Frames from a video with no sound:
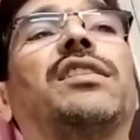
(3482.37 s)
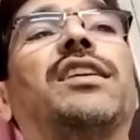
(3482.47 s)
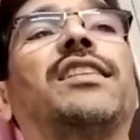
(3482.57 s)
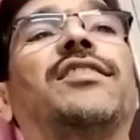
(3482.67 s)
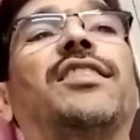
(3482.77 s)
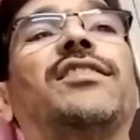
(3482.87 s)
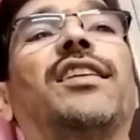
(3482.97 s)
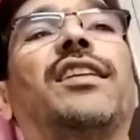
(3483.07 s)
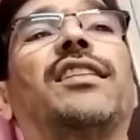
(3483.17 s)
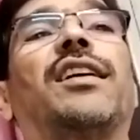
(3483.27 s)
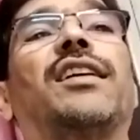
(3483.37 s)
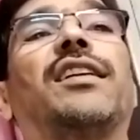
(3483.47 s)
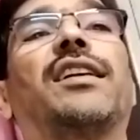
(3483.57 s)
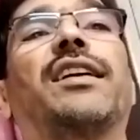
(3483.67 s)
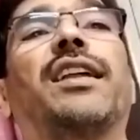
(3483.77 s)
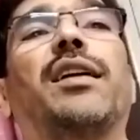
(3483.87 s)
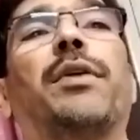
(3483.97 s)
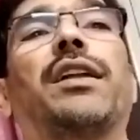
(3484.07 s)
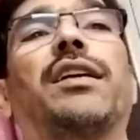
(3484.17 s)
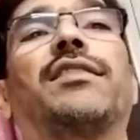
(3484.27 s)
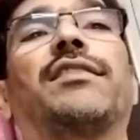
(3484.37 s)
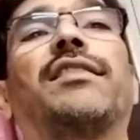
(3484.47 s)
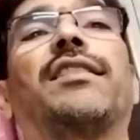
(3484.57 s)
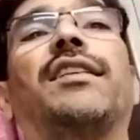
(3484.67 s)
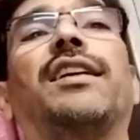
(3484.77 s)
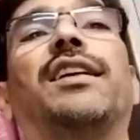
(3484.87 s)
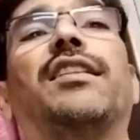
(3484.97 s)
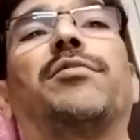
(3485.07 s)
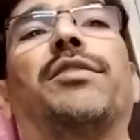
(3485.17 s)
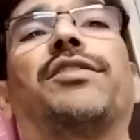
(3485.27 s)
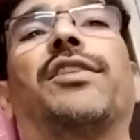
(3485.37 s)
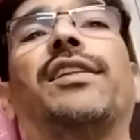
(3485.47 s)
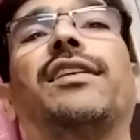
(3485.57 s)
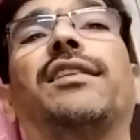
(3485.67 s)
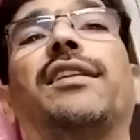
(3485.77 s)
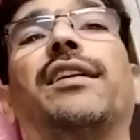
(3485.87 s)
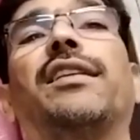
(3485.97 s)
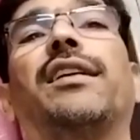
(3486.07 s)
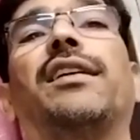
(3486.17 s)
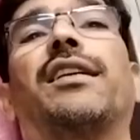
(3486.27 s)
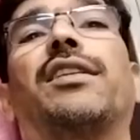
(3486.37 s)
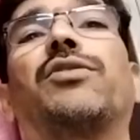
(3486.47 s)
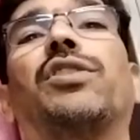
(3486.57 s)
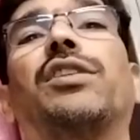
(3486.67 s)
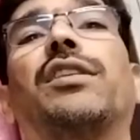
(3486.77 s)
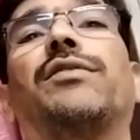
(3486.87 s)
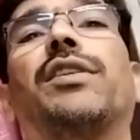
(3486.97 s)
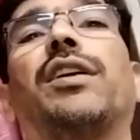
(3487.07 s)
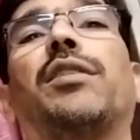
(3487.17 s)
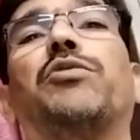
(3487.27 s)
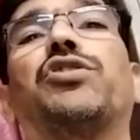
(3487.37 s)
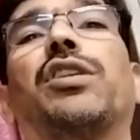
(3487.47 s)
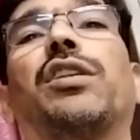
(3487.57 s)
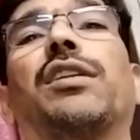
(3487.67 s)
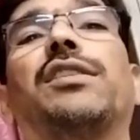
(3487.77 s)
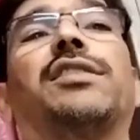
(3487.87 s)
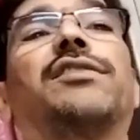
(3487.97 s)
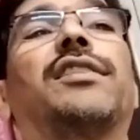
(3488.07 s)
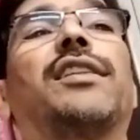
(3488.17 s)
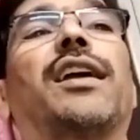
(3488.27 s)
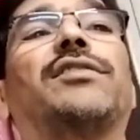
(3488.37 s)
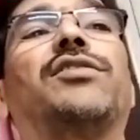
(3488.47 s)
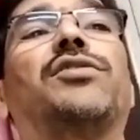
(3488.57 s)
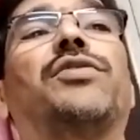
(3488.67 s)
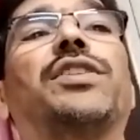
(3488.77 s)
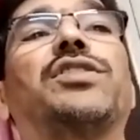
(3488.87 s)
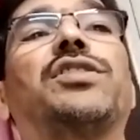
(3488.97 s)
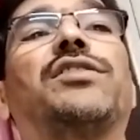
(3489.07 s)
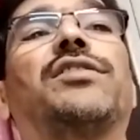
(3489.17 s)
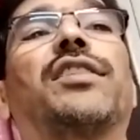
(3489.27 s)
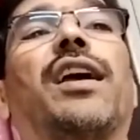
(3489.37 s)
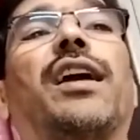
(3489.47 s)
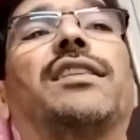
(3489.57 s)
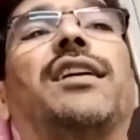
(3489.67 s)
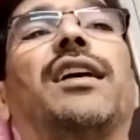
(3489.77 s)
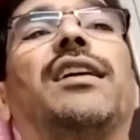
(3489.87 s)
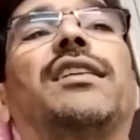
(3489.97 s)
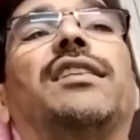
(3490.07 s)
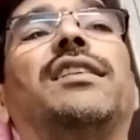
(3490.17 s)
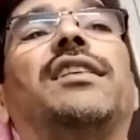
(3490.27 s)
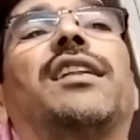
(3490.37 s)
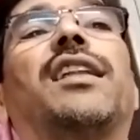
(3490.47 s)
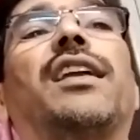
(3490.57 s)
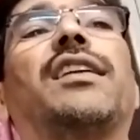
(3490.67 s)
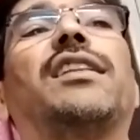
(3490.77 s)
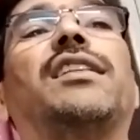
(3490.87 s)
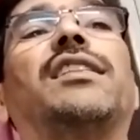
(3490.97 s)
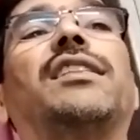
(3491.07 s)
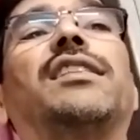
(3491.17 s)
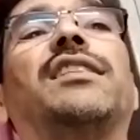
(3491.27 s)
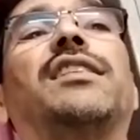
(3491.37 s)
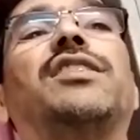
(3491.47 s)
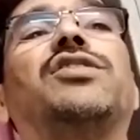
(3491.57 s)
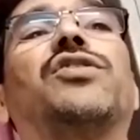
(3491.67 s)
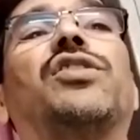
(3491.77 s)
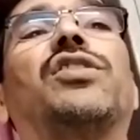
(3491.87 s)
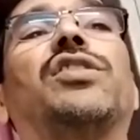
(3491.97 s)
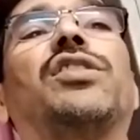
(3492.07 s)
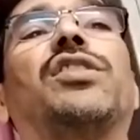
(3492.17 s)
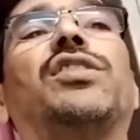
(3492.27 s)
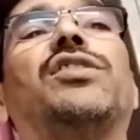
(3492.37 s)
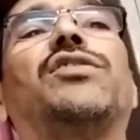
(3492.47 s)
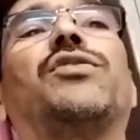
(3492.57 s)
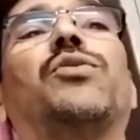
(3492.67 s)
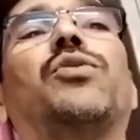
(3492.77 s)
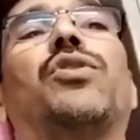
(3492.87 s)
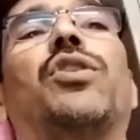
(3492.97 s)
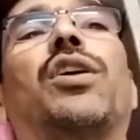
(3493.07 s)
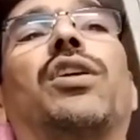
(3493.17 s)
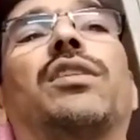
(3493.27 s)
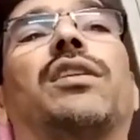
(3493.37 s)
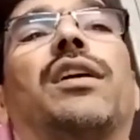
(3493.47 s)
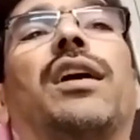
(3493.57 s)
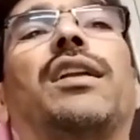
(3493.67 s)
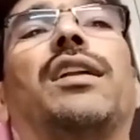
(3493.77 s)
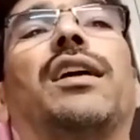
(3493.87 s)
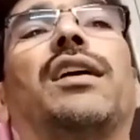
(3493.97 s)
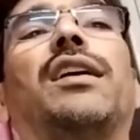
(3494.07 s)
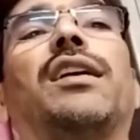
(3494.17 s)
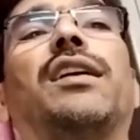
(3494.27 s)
thicknesses and the gray matters, specifically in the area controlling the emotional regulations and the excessive functionings like in insular and uh,